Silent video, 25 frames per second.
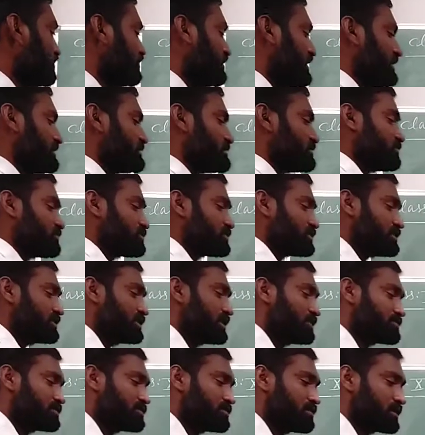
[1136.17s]
base which
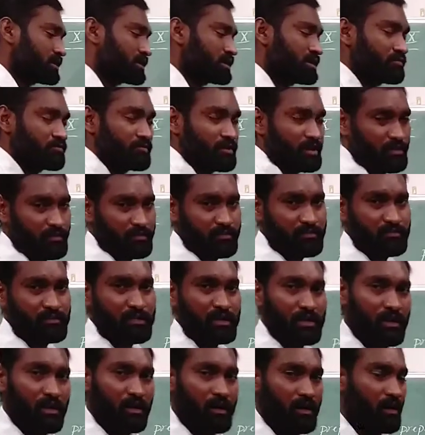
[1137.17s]
dissolves in water, they
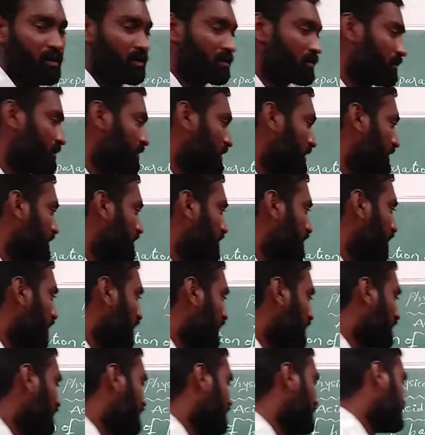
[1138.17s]
form alkali.
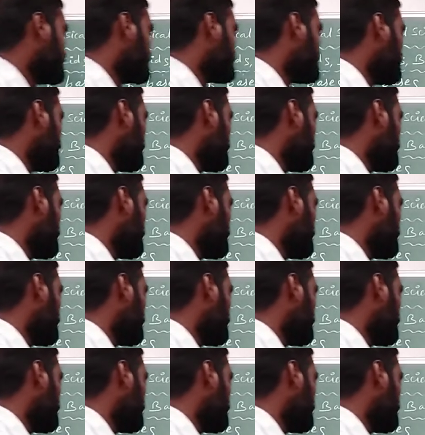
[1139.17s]
Alkalis,